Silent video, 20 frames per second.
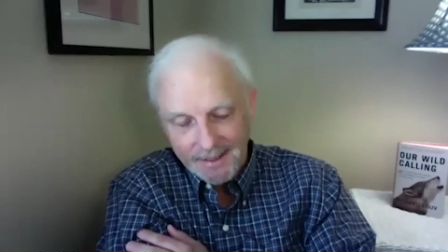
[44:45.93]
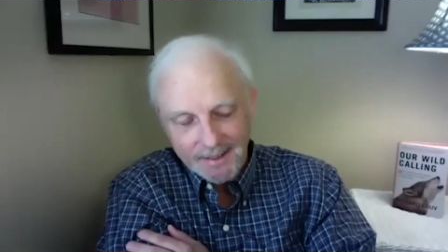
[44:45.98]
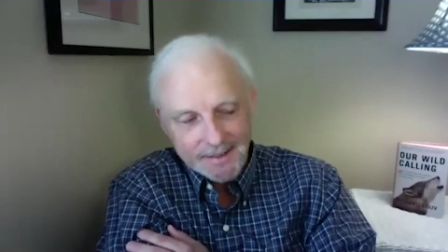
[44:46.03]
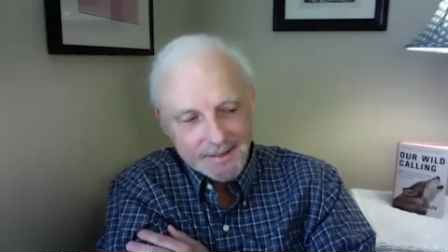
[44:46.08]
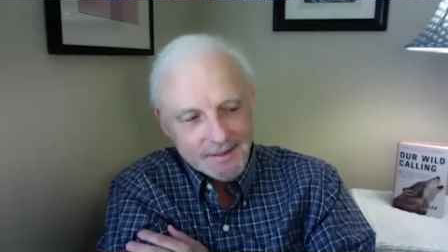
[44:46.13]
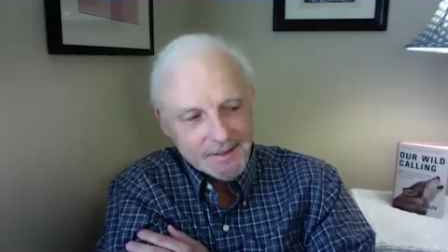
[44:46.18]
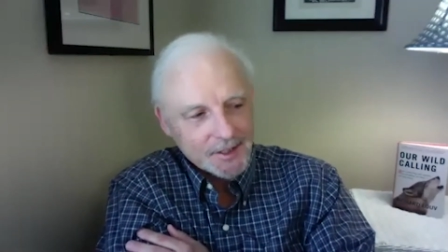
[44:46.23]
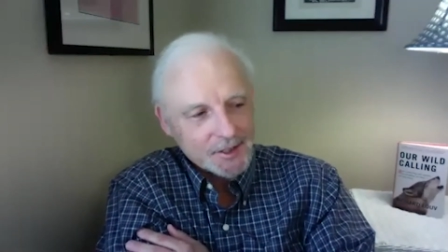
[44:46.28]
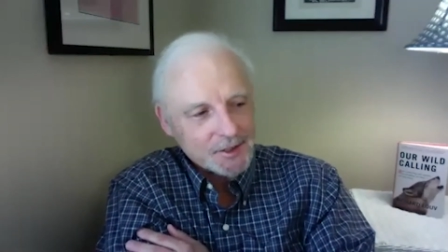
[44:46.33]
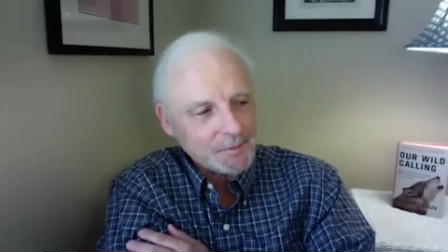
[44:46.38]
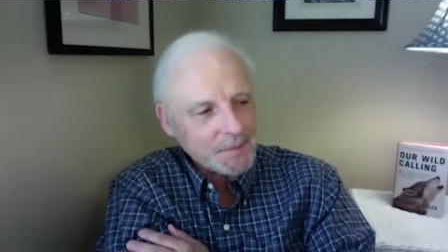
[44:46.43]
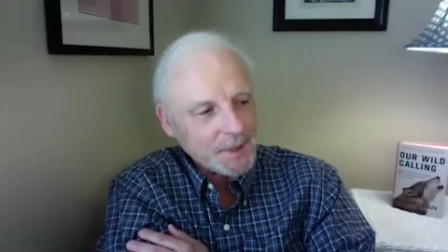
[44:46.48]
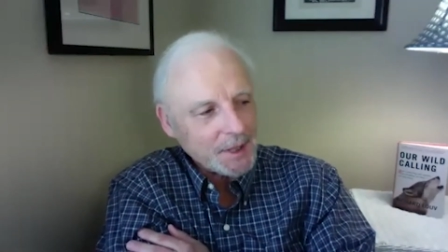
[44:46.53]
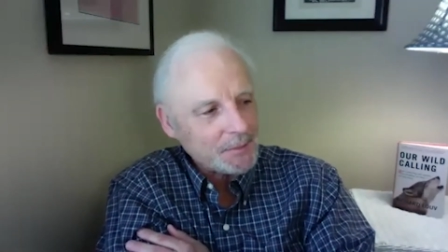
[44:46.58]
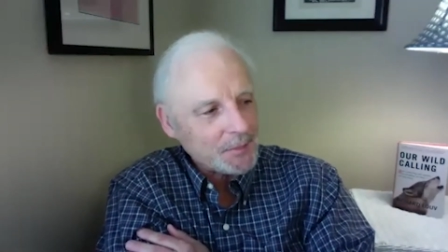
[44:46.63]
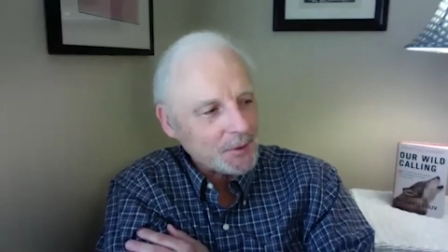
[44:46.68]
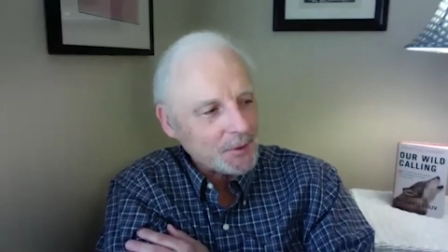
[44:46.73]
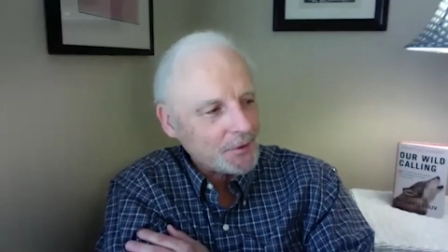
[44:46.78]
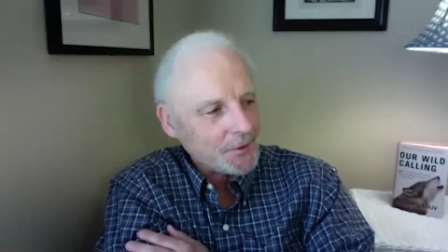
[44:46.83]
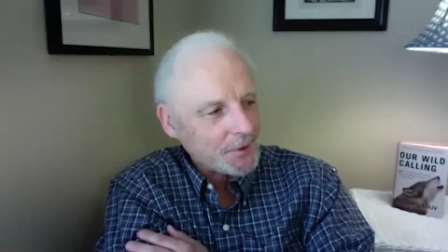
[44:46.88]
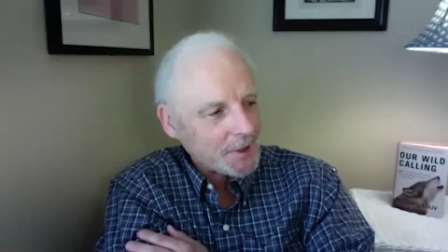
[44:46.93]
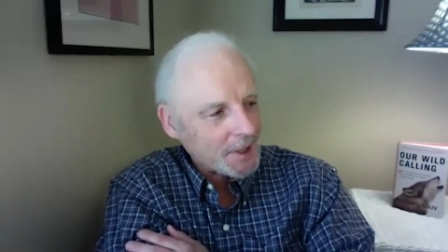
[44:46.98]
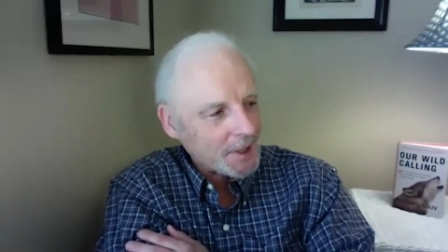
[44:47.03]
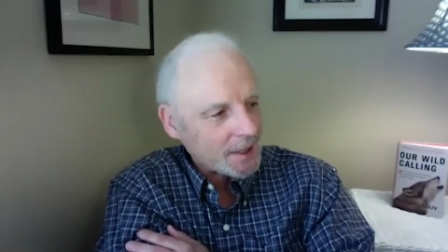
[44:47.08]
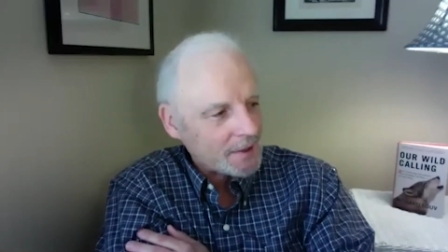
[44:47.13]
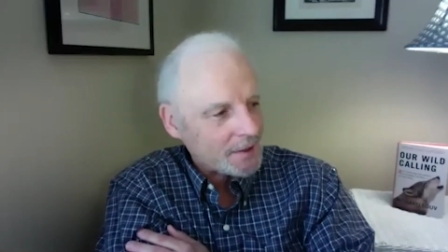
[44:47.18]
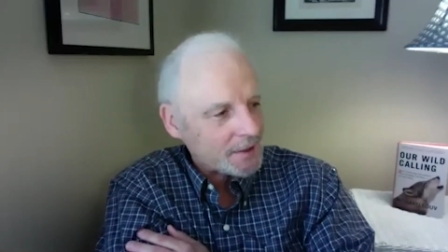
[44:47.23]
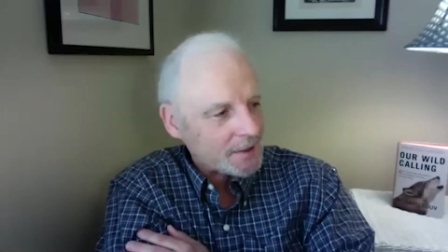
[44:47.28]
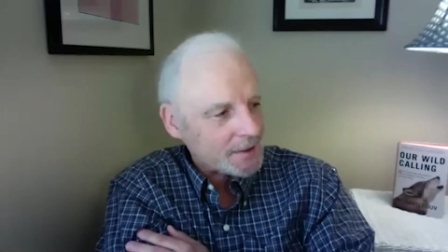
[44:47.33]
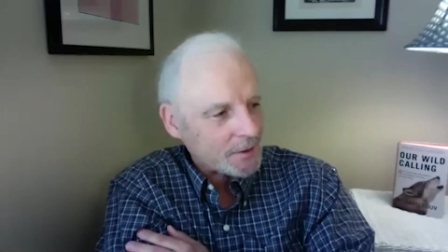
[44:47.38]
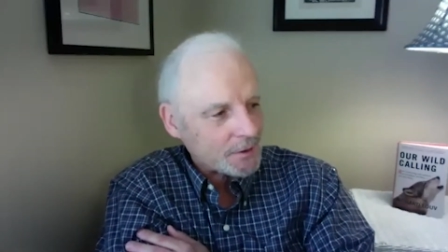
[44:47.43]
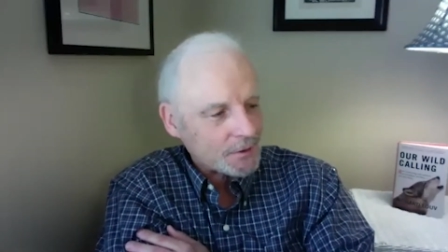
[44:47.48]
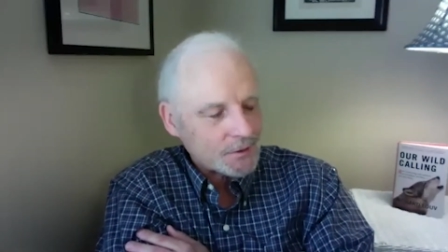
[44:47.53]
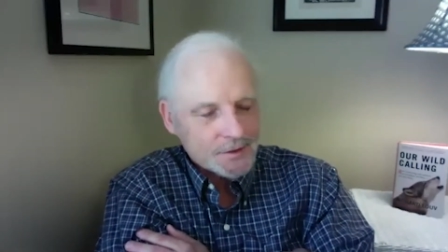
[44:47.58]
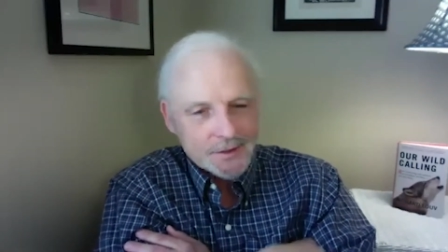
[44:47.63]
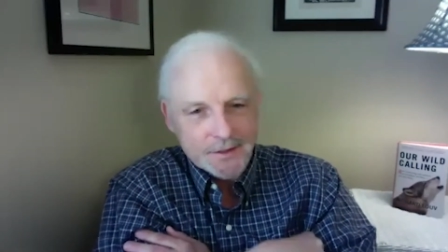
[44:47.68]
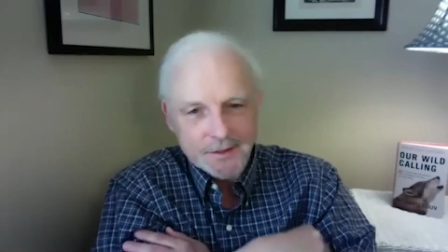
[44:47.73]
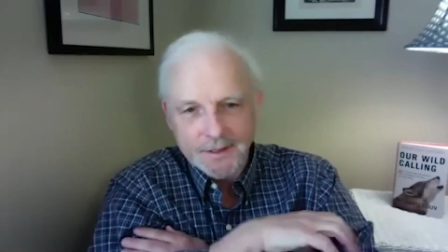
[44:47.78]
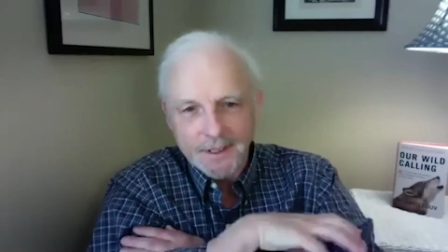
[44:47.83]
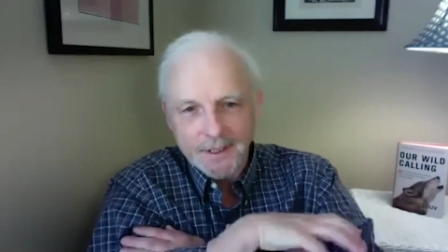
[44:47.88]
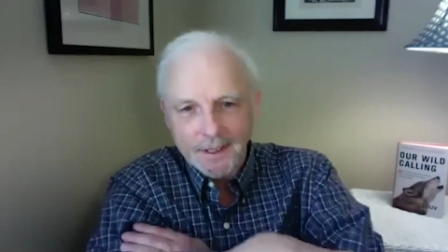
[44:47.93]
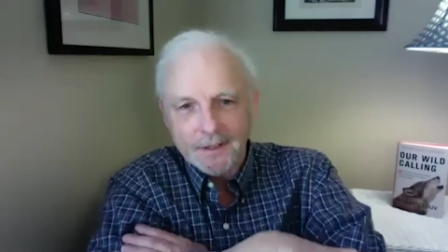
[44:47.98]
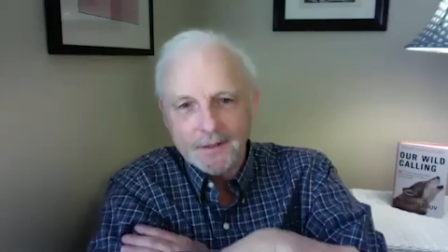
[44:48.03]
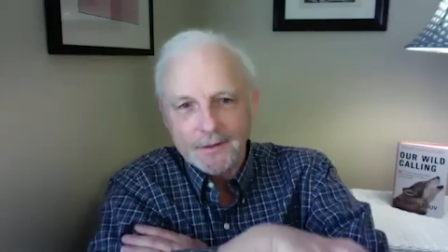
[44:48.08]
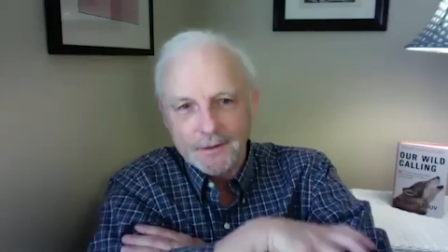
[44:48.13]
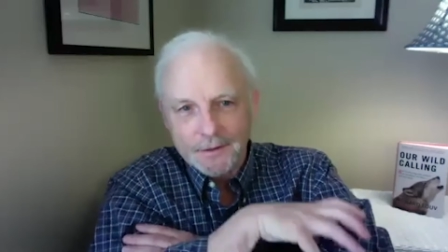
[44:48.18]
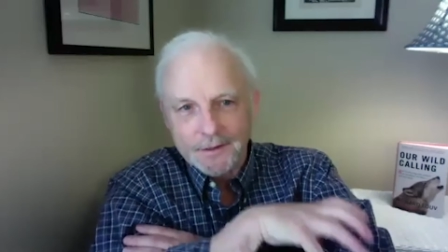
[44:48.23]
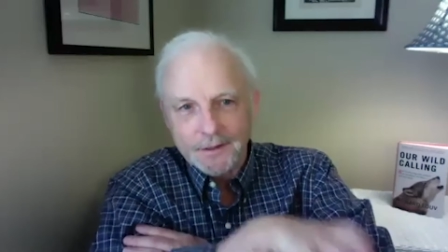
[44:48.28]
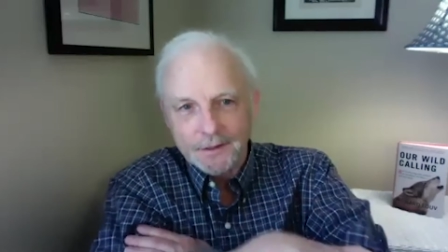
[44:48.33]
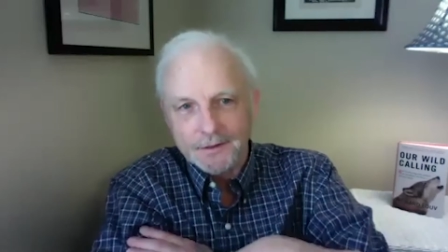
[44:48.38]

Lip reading: And he says, people think that those tentacles,